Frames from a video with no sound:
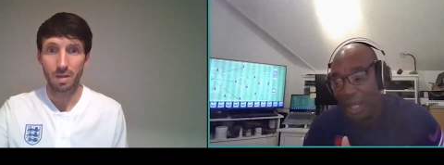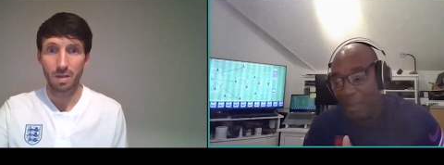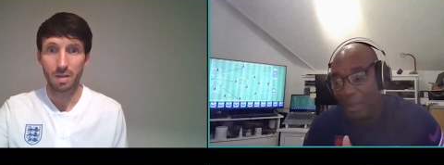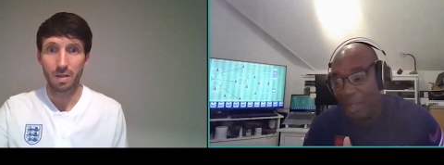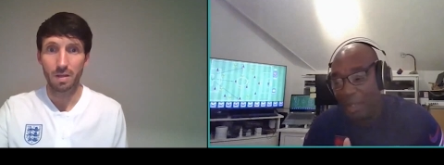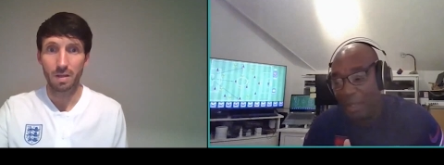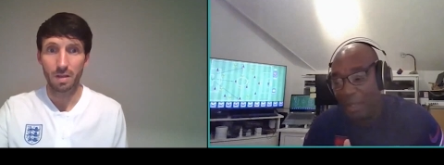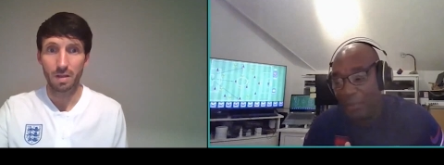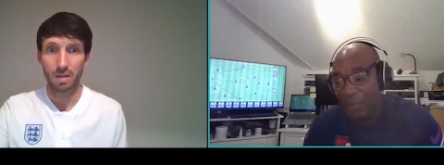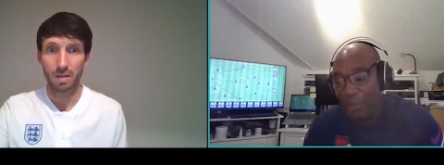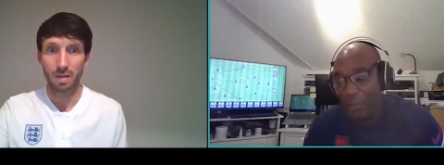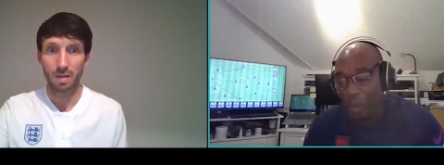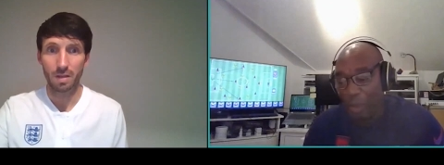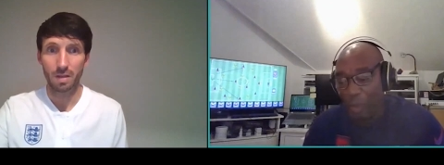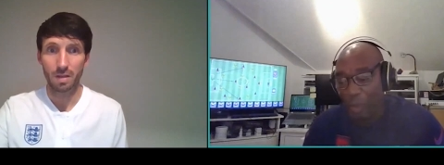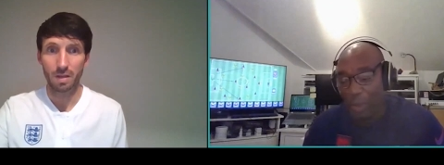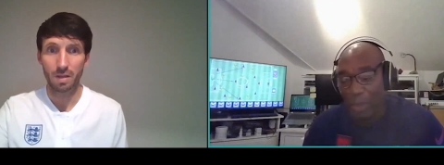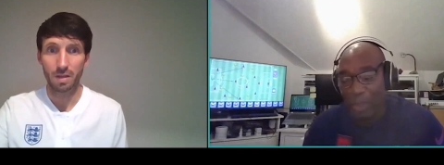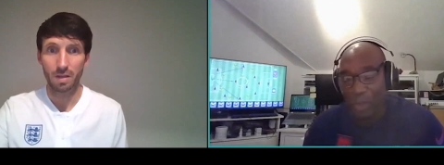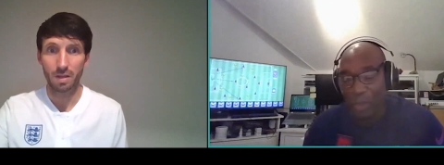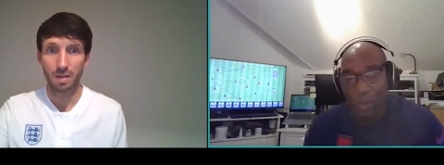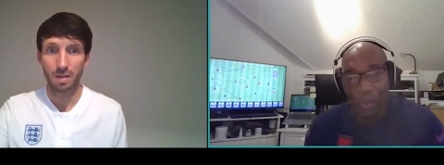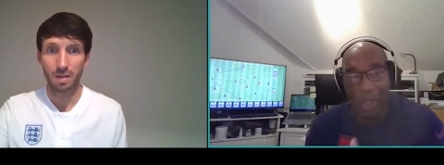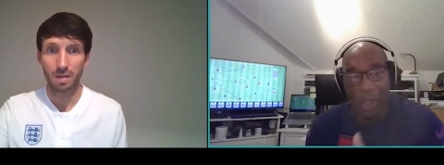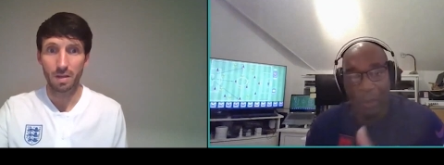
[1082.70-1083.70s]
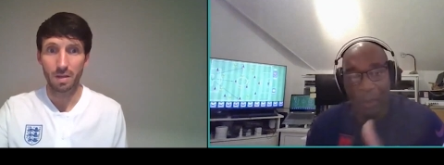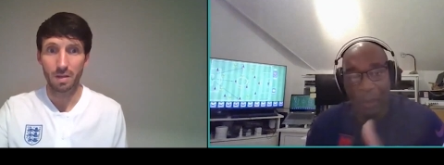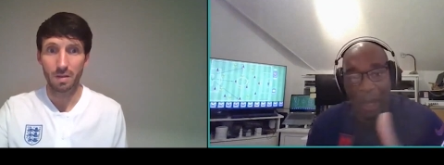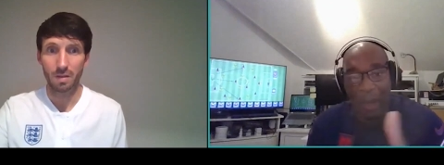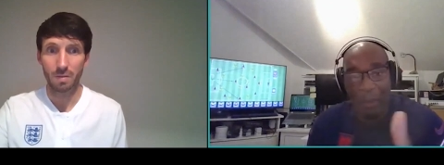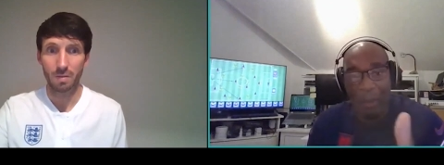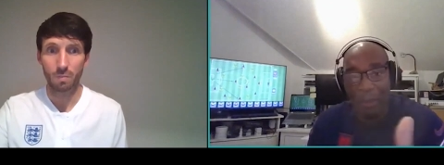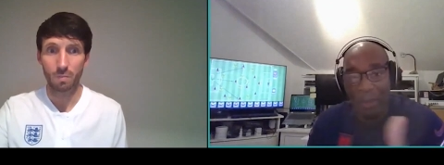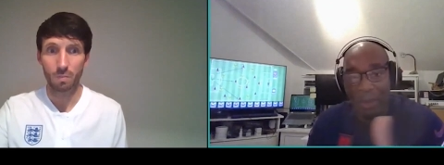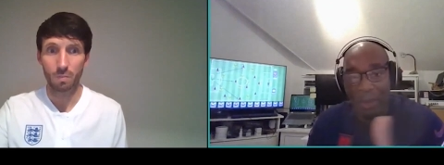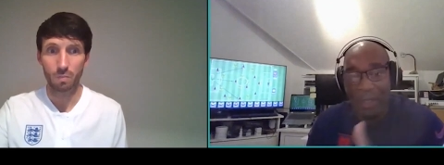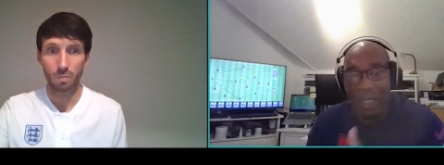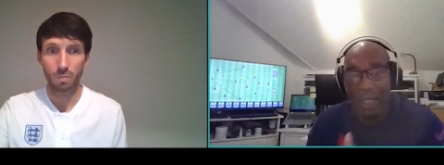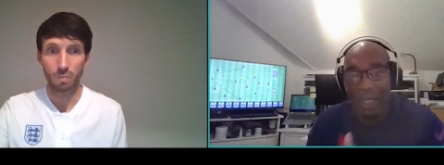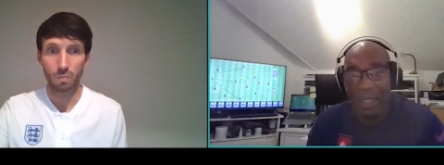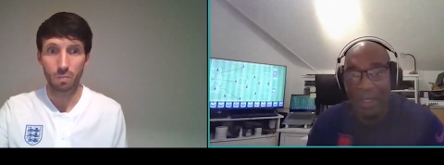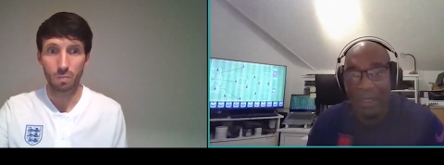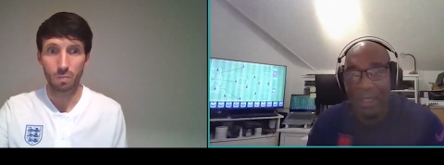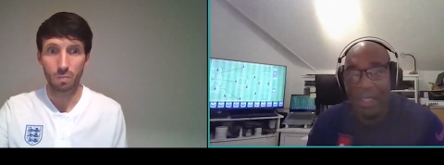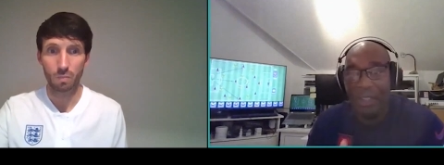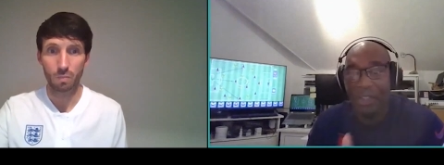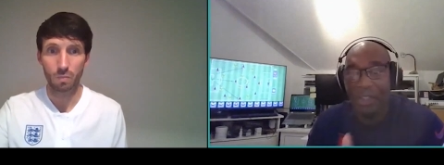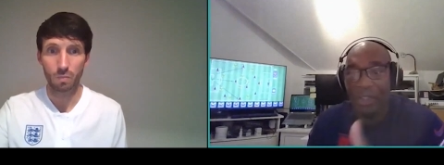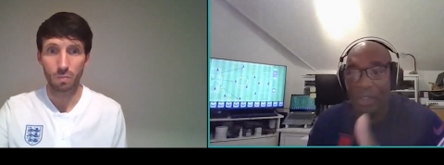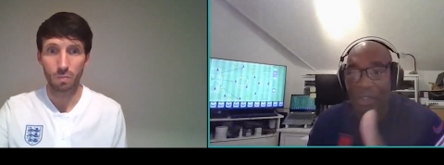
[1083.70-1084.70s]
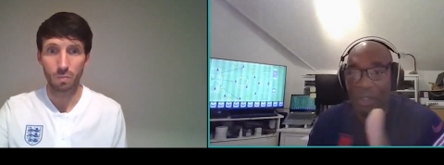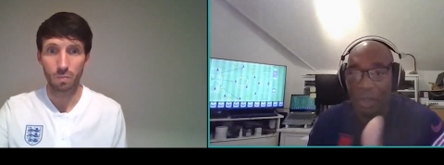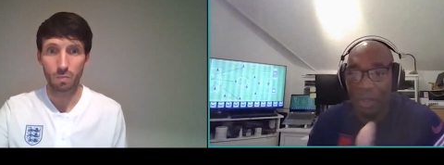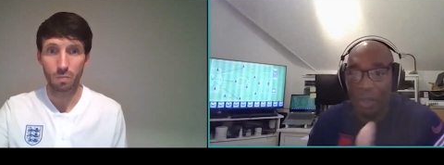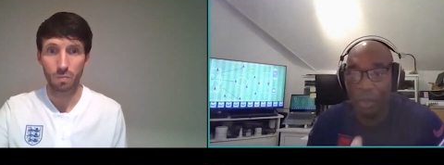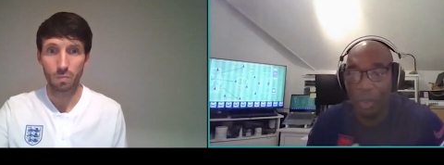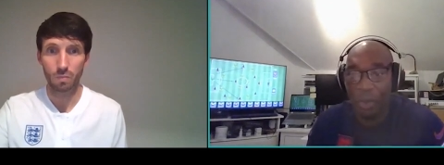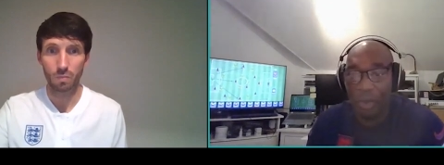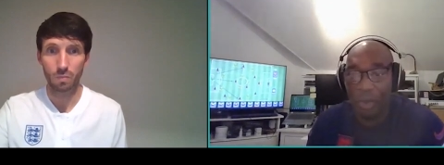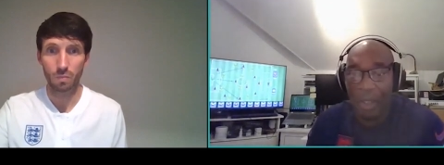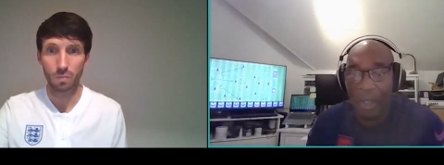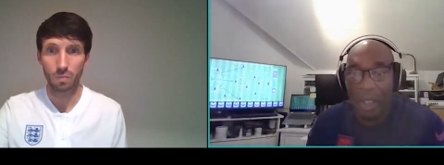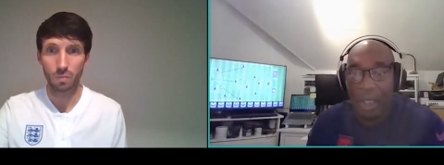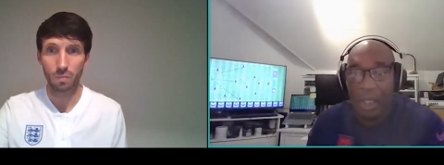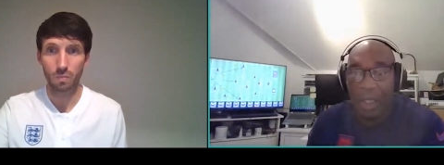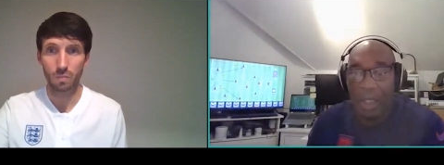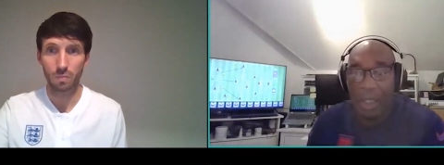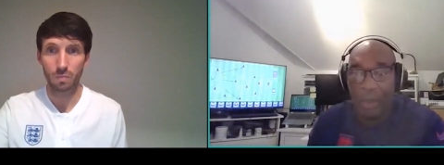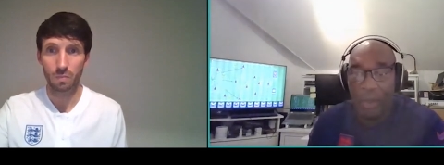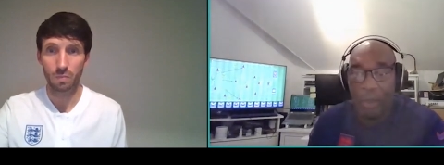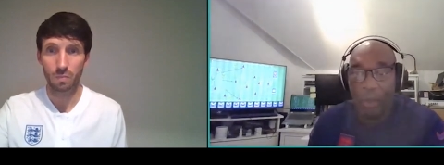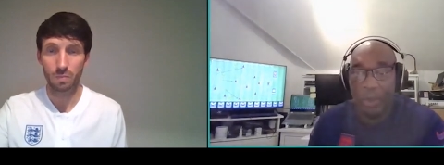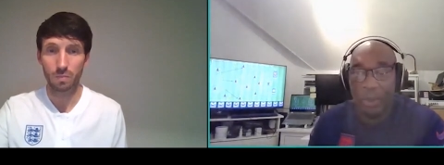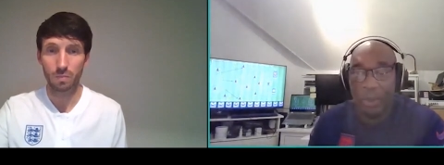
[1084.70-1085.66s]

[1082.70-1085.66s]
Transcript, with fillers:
Speaker 1: mean, even when we talk about when we take a session, so your your